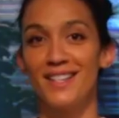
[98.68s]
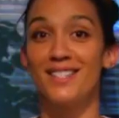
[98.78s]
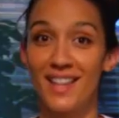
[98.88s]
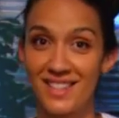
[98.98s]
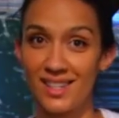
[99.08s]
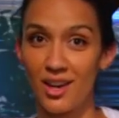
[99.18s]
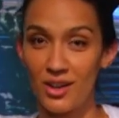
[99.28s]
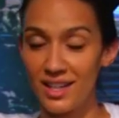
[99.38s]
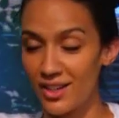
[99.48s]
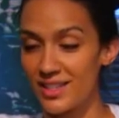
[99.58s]
Isn't that
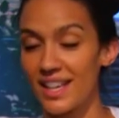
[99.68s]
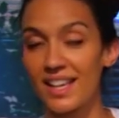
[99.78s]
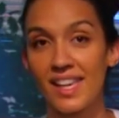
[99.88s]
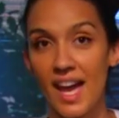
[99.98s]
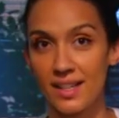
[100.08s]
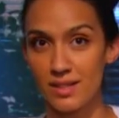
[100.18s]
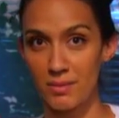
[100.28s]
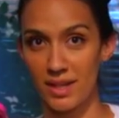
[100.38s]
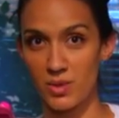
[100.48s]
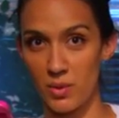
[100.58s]
scary? It's like a cat
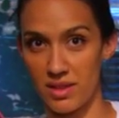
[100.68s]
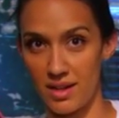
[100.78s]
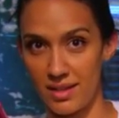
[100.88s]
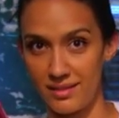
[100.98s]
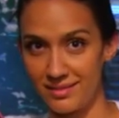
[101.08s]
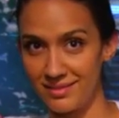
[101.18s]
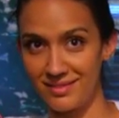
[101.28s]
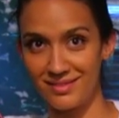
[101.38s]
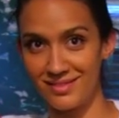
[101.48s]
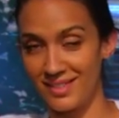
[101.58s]
mixed with a
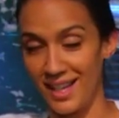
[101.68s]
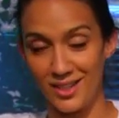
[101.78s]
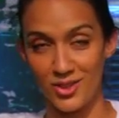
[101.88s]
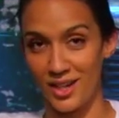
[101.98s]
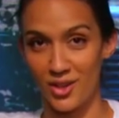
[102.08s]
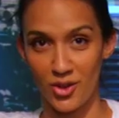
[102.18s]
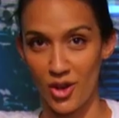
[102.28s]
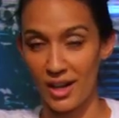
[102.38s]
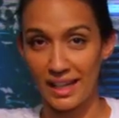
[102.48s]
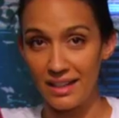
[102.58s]
I, I, don't
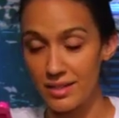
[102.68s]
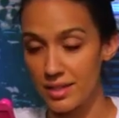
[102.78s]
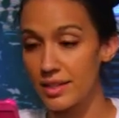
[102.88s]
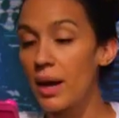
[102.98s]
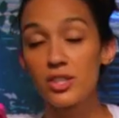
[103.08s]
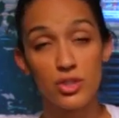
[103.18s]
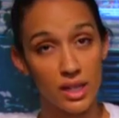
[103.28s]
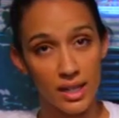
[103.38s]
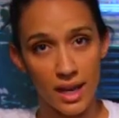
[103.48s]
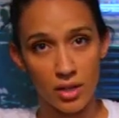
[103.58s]
know, like a lizard. I do
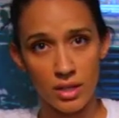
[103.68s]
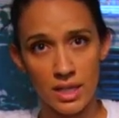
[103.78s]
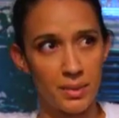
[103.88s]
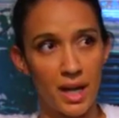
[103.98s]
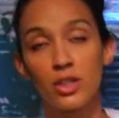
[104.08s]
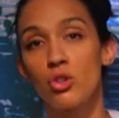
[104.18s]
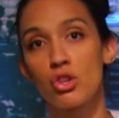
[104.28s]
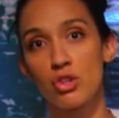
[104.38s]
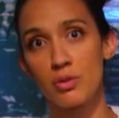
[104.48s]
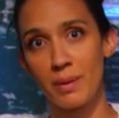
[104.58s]
get angry, but I
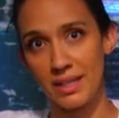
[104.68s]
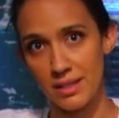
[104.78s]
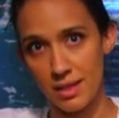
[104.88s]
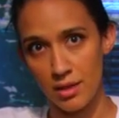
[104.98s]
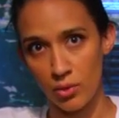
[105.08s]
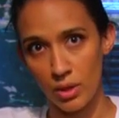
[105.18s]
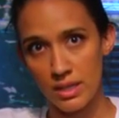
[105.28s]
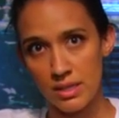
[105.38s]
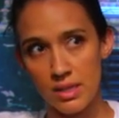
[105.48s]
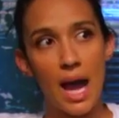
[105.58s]
usually just use my inside
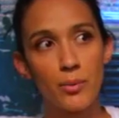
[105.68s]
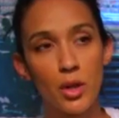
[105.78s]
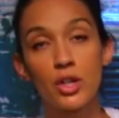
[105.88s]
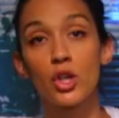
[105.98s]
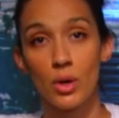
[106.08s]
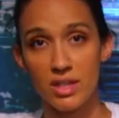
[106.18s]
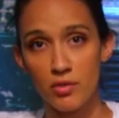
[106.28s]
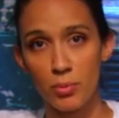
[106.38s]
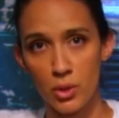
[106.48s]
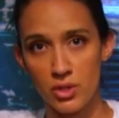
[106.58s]
voice. I'm not an
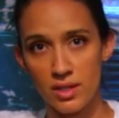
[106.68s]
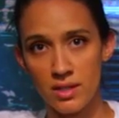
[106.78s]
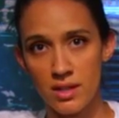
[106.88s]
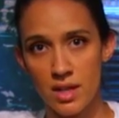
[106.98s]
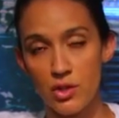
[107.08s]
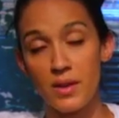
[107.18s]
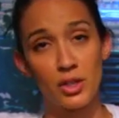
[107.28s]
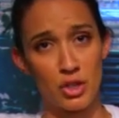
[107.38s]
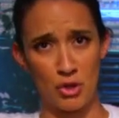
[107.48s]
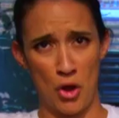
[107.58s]
aggressive person, so then
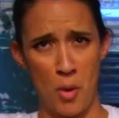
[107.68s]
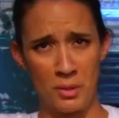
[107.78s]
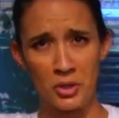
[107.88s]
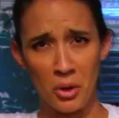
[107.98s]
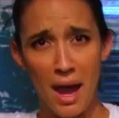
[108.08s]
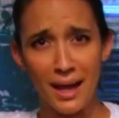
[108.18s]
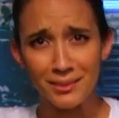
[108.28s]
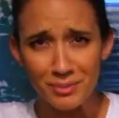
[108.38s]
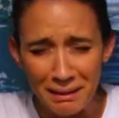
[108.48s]
I'll just go home and cry.